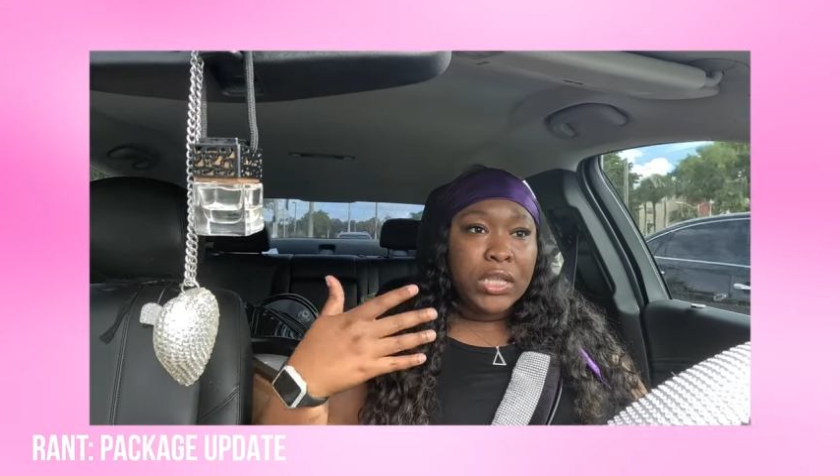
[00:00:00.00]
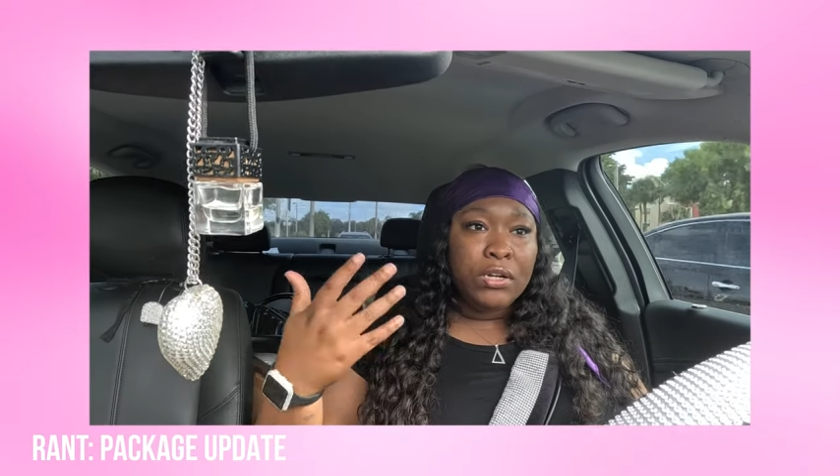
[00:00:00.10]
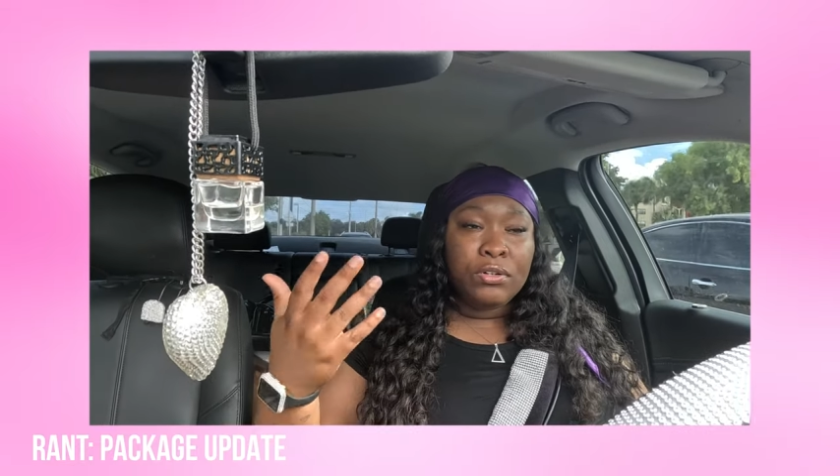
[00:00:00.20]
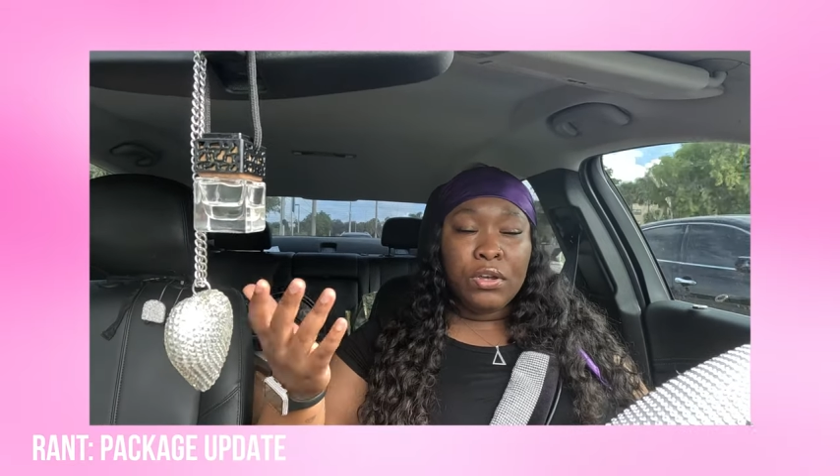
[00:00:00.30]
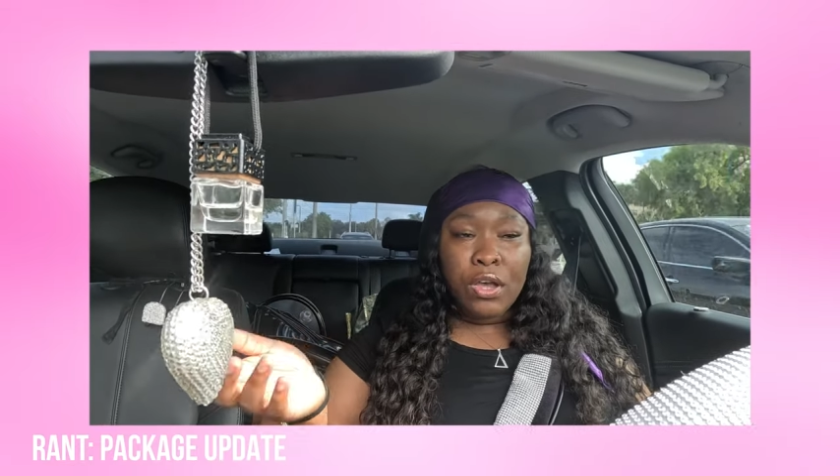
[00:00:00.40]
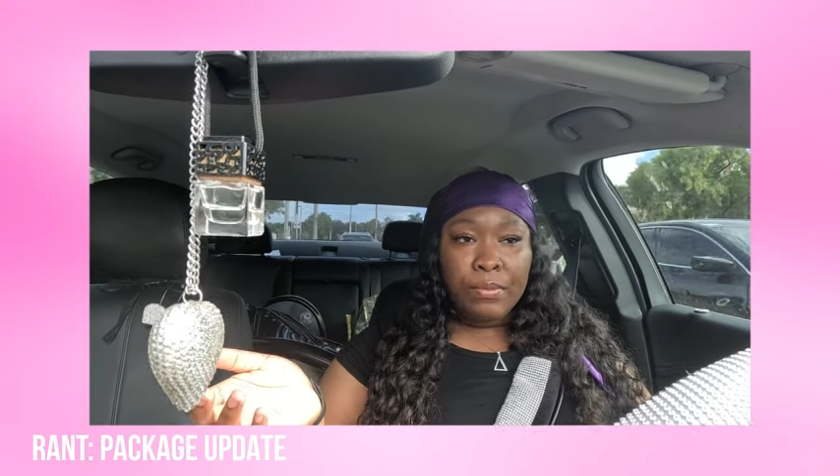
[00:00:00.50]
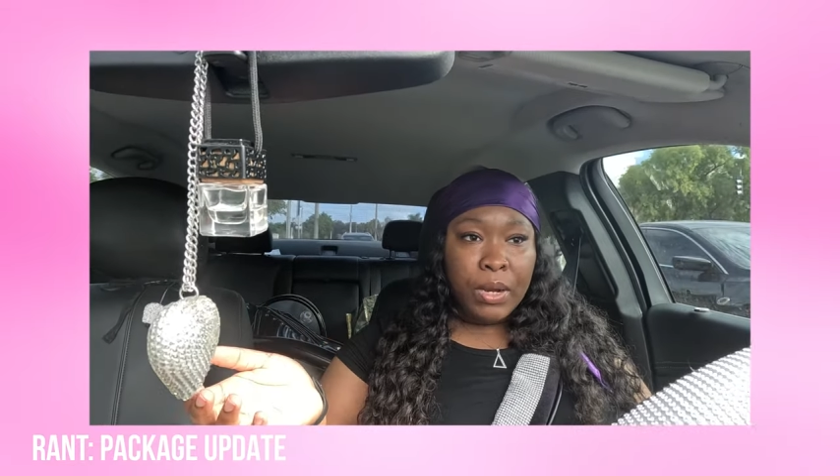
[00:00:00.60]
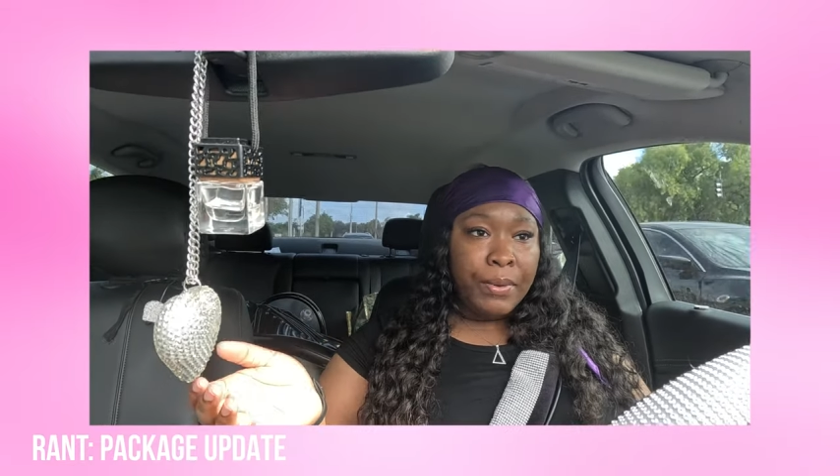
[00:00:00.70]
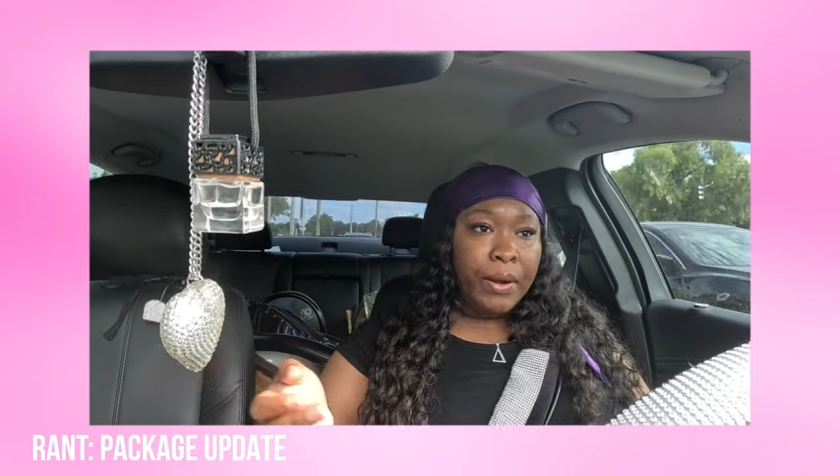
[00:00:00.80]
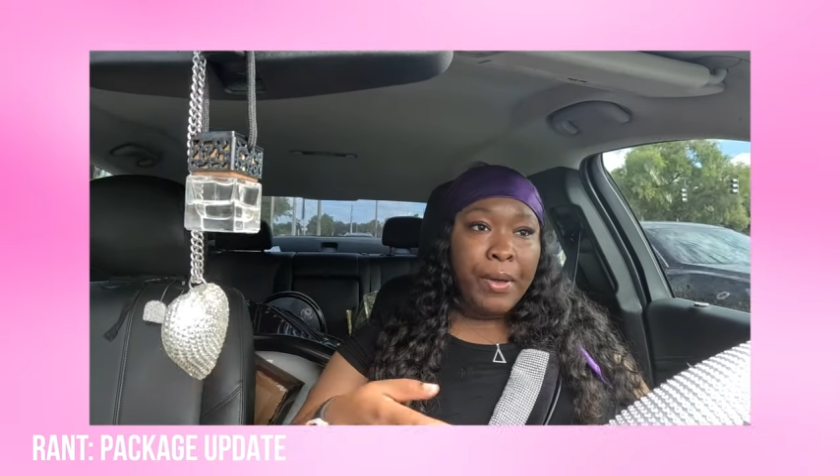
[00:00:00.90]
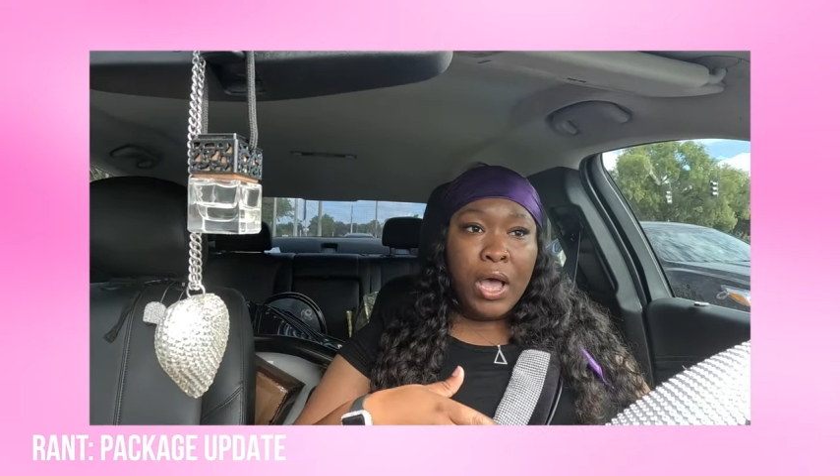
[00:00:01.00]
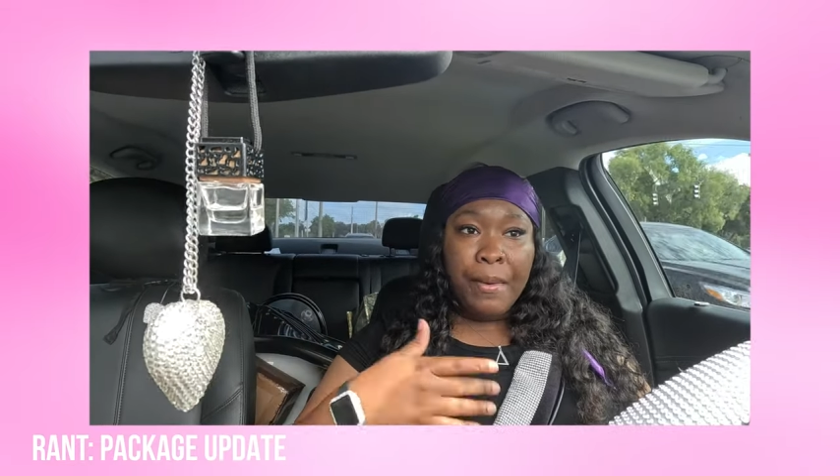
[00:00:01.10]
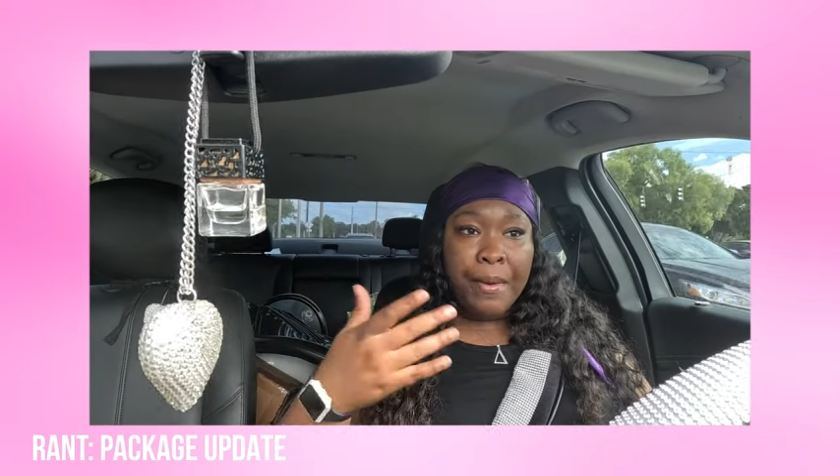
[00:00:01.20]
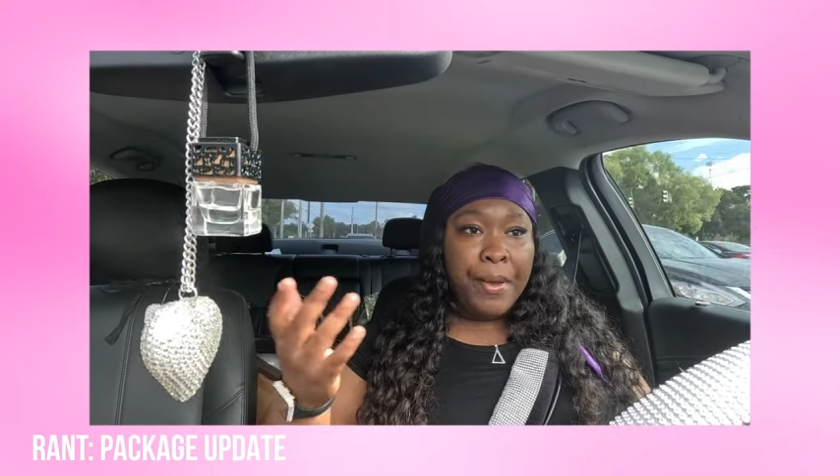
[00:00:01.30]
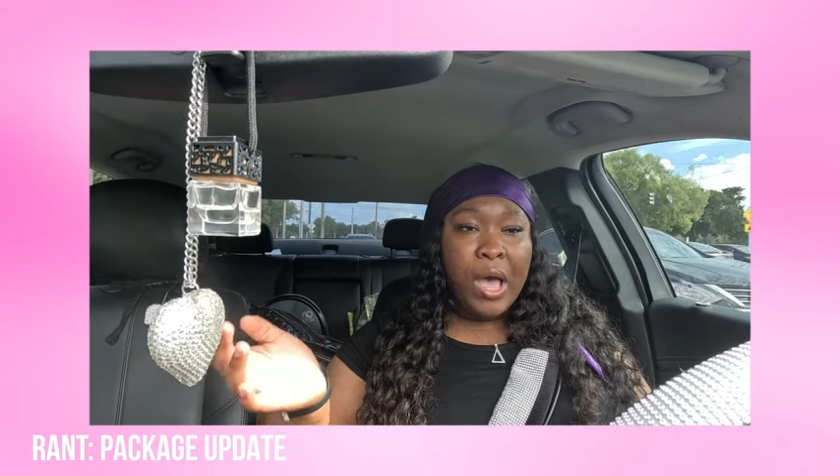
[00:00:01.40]
They don't know, blah, blah, blah,
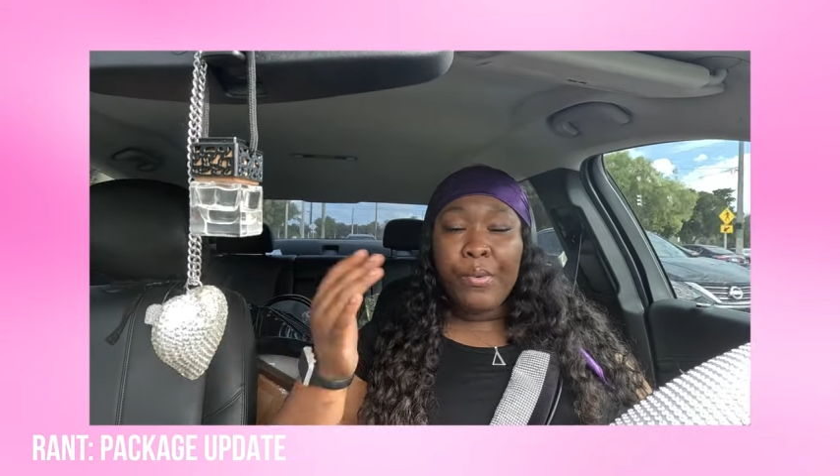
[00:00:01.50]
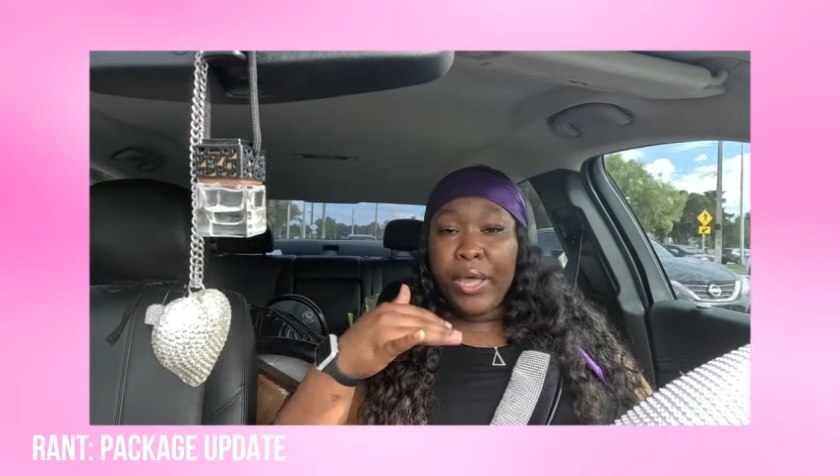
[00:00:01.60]
blah, blah,